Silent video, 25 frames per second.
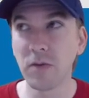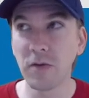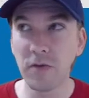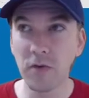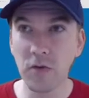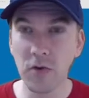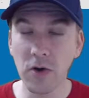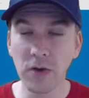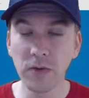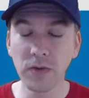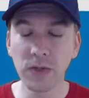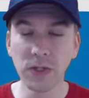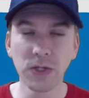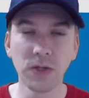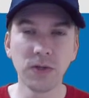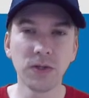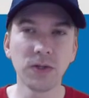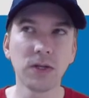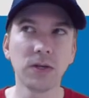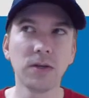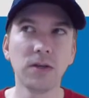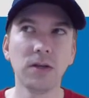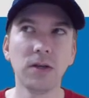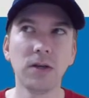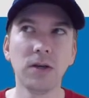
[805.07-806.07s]
Before I was
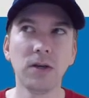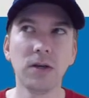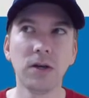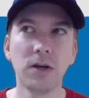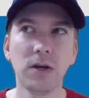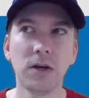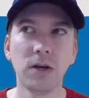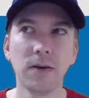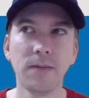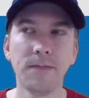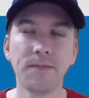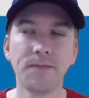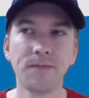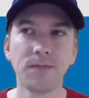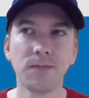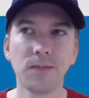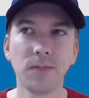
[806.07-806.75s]
using the